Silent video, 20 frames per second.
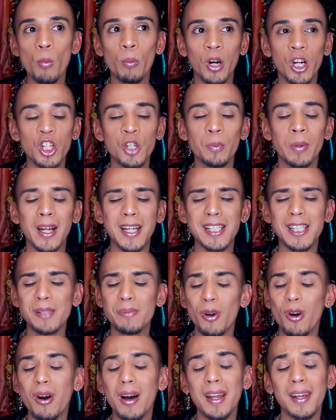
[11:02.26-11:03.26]
much, but I
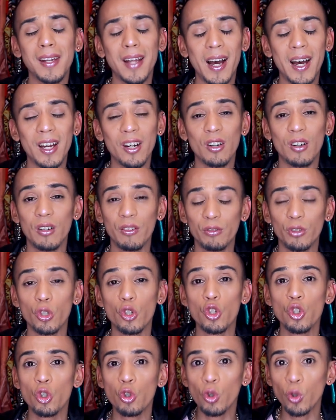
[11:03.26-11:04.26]
smell a lot of the
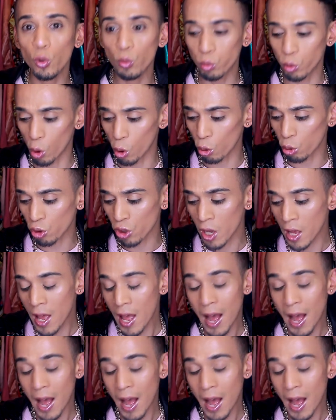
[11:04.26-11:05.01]
tuberose.